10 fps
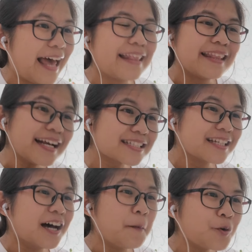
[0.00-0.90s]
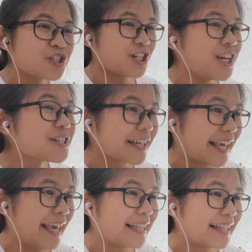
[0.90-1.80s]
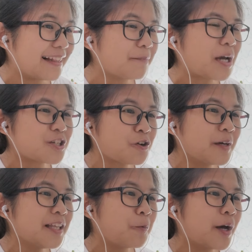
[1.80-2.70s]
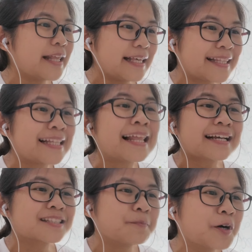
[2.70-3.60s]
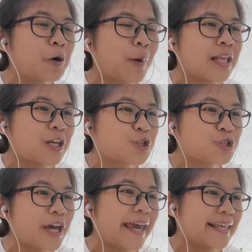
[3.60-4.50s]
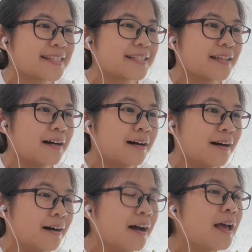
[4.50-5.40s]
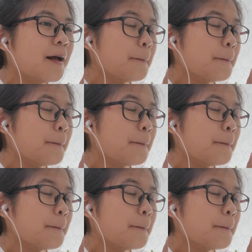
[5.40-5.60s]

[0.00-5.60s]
And next, her mood changed again by showing the word delectable when she ate her